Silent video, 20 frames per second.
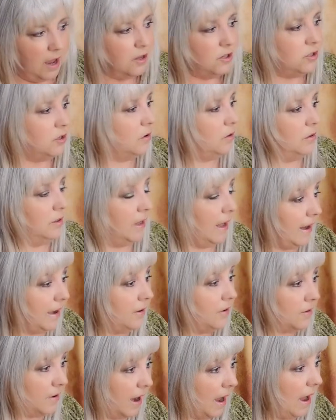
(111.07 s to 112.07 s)
So light
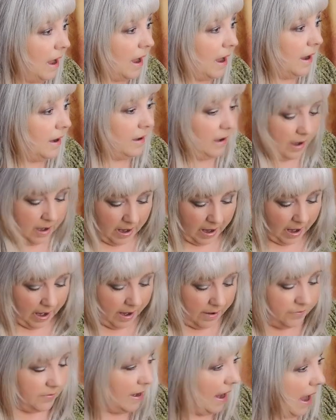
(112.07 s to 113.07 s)
or not,
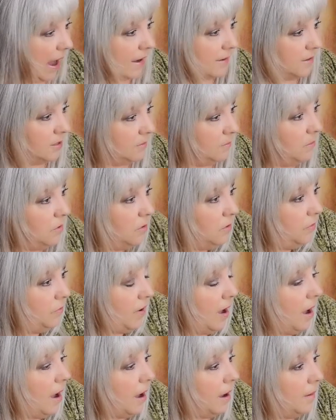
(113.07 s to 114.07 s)
I've got to move
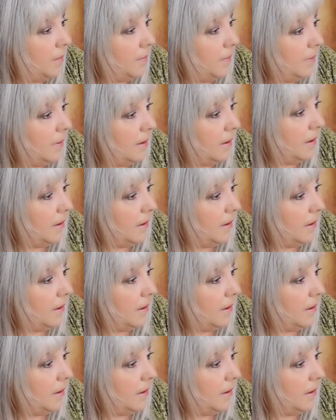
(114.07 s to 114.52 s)
up